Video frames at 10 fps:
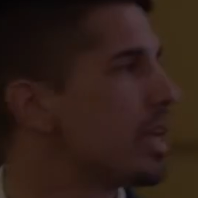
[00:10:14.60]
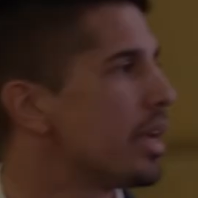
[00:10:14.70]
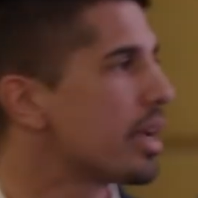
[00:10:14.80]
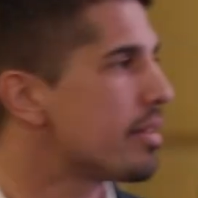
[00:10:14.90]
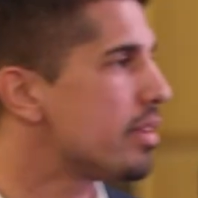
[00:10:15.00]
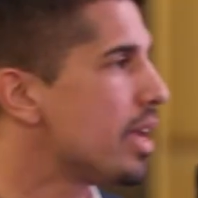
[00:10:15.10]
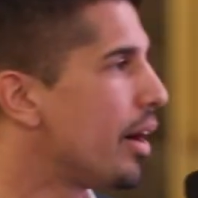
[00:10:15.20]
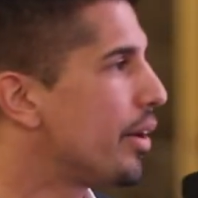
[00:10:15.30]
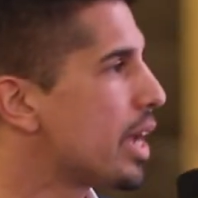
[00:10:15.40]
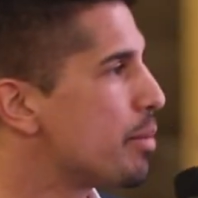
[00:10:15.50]
You can see
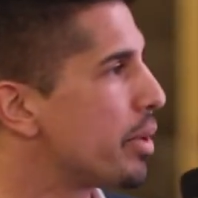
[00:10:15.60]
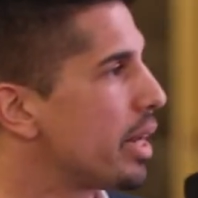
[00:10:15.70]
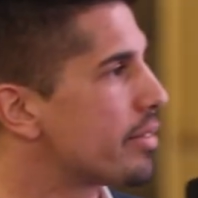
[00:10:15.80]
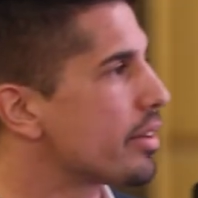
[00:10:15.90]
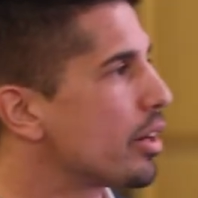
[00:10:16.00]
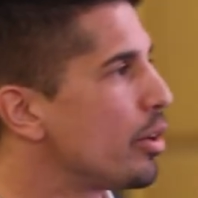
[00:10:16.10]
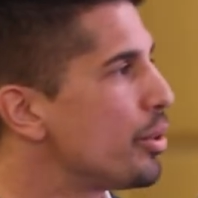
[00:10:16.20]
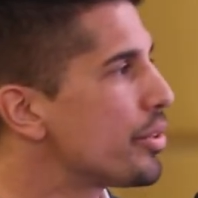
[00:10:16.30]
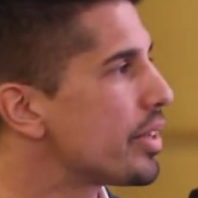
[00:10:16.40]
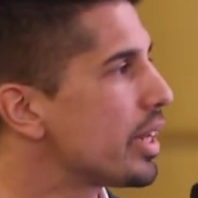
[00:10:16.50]
how the umbrellas are
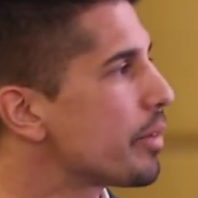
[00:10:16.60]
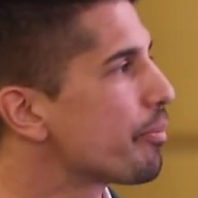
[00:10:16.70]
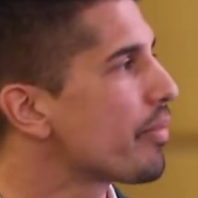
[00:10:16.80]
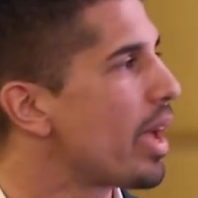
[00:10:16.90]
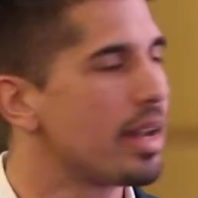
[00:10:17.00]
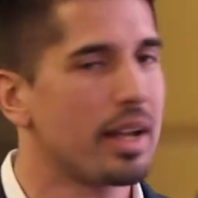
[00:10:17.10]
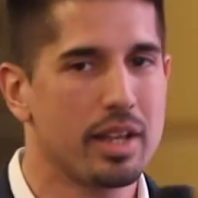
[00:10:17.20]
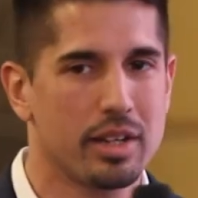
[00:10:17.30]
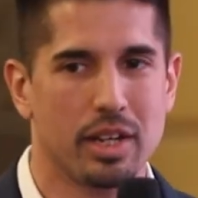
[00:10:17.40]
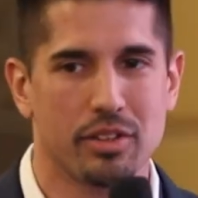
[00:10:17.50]
closing, and
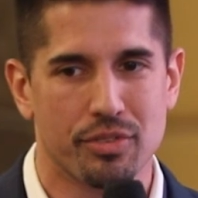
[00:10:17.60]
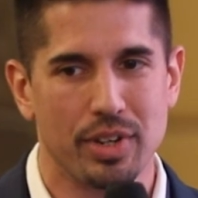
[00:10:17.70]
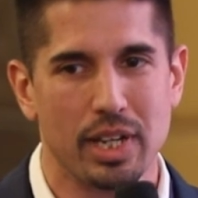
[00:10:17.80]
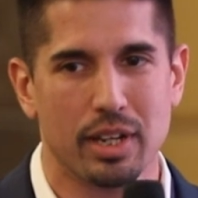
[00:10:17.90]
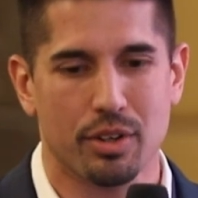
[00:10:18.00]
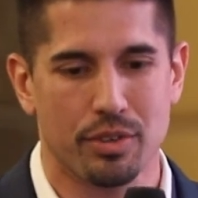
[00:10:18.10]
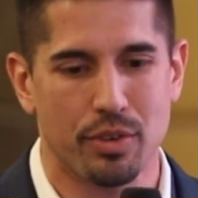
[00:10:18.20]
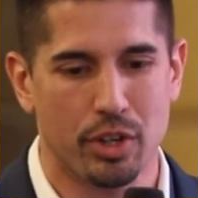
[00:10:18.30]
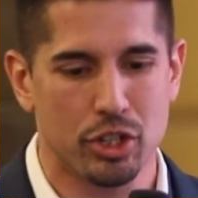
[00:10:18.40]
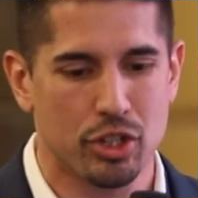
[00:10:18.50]
it's really a
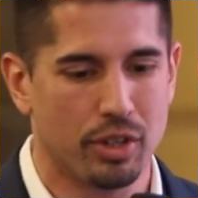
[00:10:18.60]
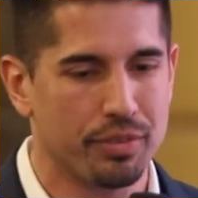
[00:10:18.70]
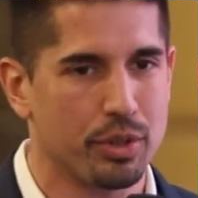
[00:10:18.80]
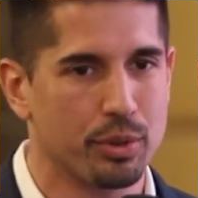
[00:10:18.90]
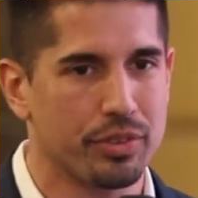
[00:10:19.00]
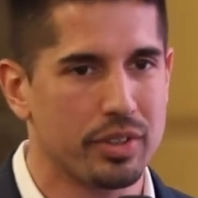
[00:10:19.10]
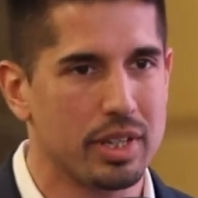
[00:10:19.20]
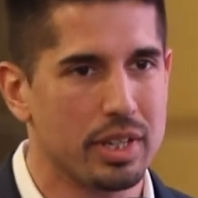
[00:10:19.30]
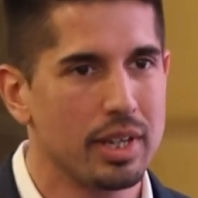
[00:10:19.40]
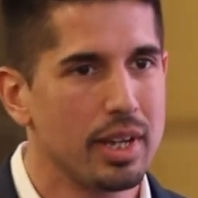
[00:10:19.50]
conversion of the whole
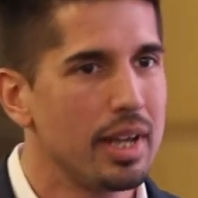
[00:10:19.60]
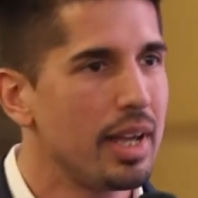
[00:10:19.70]
city.